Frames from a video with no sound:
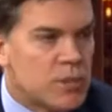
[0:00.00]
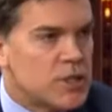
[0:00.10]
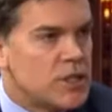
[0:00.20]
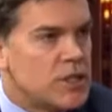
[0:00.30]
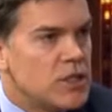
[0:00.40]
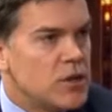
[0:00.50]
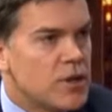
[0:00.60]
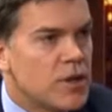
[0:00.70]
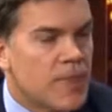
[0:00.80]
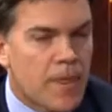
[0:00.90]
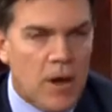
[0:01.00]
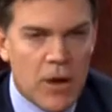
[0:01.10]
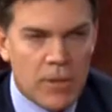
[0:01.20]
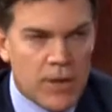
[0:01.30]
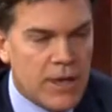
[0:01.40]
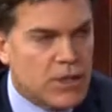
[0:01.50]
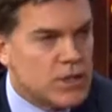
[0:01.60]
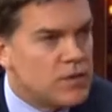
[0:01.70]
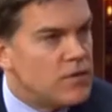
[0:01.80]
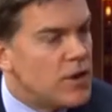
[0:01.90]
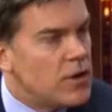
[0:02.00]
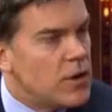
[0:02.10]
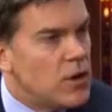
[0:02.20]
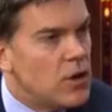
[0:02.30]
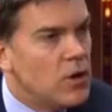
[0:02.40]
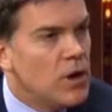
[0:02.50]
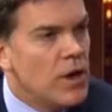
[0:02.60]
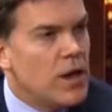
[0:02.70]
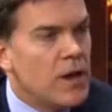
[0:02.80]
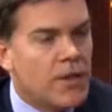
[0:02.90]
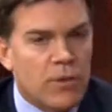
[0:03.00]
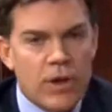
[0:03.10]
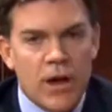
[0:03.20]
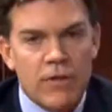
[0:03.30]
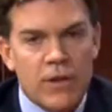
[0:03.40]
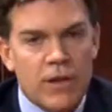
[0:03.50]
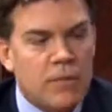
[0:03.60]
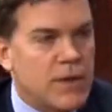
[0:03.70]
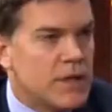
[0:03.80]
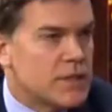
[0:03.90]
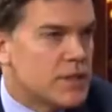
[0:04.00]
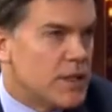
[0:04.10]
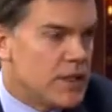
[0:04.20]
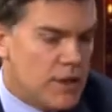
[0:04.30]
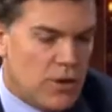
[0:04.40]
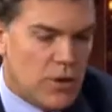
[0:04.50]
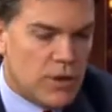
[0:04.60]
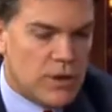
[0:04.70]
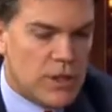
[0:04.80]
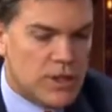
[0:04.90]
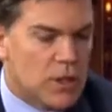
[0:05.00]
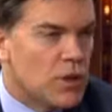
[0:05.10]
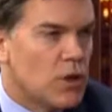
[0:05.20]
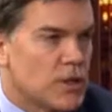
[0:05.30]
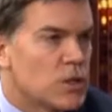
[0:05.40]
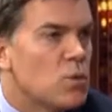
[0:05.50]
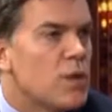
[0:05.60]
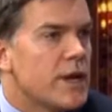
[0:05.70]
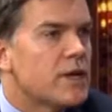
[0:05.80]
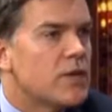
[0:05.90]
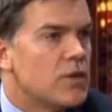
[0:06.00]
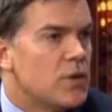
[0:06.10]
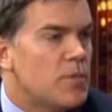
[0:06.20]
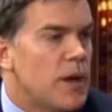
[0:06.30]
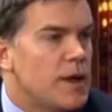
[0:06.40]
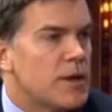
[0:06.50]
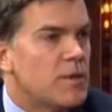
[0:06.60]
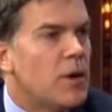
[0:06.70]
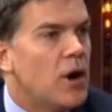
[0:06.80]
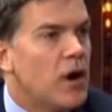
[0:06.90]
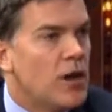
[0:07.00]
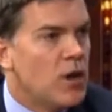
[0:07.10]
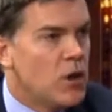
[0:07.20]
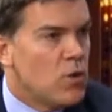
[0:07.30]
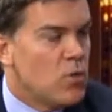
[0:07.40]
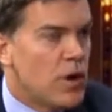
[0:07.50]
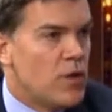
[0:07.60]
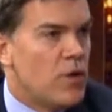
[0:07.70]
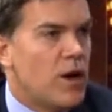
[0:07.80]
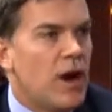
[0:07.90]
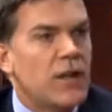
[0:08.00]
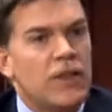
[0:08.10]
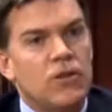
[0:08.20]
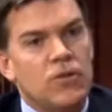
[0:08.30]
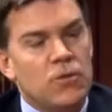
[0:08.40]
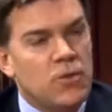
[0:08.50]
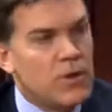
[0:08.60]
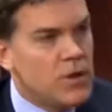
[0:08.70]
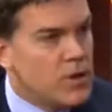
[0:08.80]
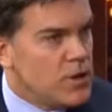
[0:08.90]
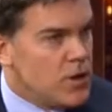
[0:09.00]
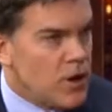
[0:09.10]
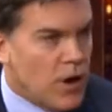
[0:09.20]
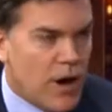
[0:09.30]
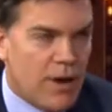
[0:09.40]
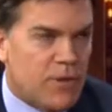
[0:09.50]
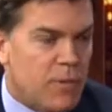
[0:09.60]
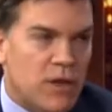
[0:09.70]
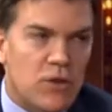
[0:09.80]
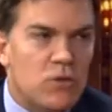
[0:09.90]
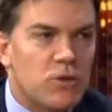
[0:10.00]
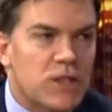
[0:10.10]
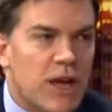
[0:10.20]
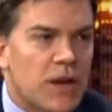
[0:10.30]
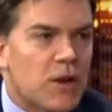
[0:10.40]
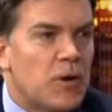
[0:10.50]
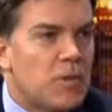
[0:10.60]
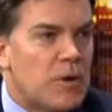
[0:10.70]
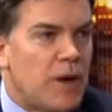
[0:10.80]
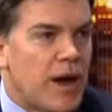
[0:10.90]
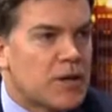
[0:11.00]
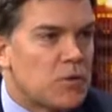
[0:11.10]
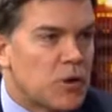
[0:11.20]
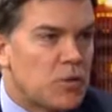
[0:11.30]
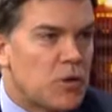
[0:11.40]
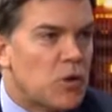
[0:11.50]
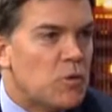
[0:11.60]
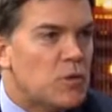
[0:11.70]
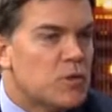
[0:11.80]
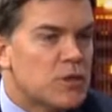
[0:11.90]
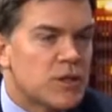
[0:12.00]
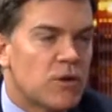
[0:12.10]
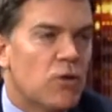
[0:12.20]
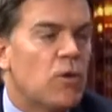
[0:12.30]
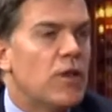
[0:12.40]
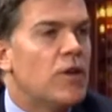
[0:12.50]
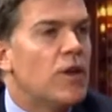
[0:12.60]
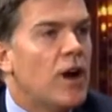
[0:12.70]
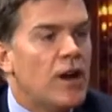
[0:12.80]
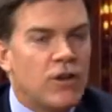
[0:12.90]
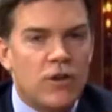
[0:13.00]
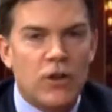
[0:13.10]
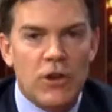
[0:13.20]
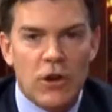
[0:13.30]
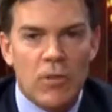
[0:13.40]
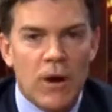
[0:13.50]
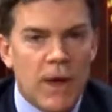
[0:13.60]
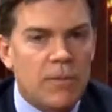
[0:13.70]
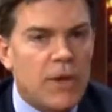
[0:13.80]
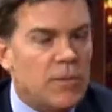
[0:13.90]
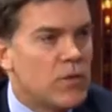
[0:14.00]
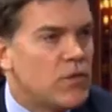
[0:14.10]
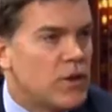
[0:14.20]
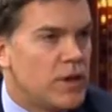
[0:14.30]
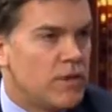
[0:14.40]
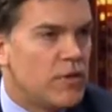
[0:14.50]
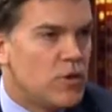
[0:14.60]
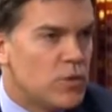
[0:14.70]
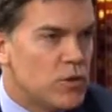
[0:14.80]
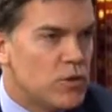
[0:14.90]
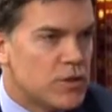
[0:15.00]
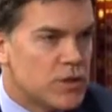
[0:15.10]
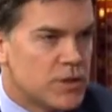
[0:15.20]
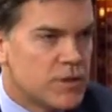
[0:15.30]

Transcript: procedure. The complications are very low, and the recovery can be as little as a week to two, depending upon whether or not you have to be a news anchor and be back to work with no bruising, or whether or not you don't mind people seeing a few bruises.